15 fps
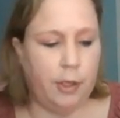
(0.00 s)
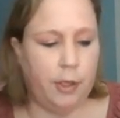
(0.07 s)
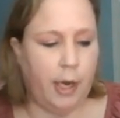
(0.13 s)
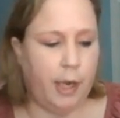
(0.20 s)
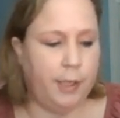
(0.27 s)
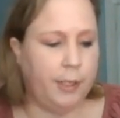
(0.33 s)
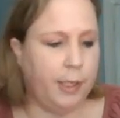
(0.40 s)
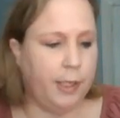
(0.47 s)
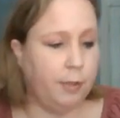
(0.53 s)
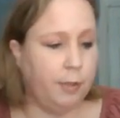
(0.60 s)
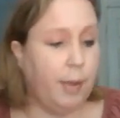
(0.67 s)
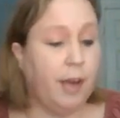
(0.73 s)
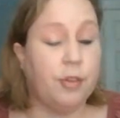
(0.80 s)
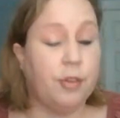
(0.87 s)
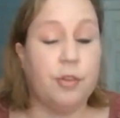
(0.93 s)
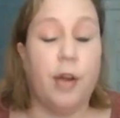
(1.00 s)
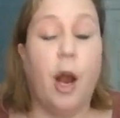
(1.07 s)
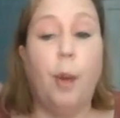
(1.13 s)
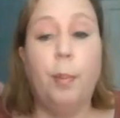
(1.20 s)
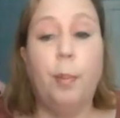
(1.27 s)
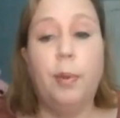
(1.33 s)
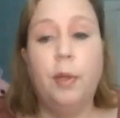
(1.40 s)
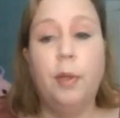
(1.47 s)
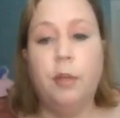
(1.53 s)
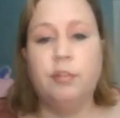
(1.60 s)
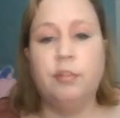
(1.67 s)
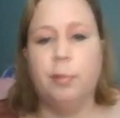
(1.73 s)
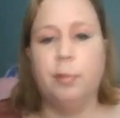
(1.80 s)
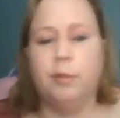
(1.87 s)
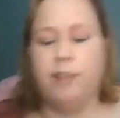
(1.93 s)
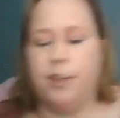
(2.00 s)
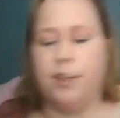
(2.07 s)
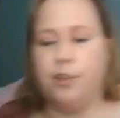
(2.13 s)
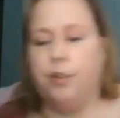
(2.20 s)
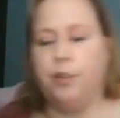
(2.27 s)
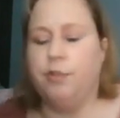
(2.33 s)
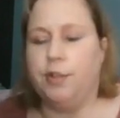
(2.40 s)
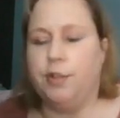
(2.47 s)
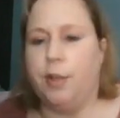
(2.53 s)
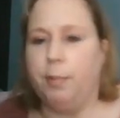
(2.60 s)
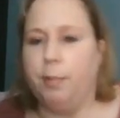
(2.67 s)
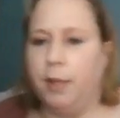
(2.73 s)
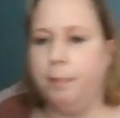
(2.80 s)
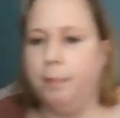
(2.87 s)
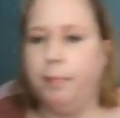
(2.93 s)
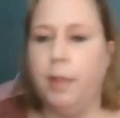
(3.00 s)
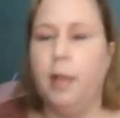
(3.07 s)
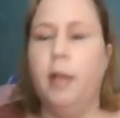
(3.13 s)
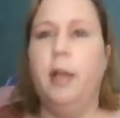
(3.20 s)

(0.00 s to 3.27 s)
had to get some extra help from professionals for something.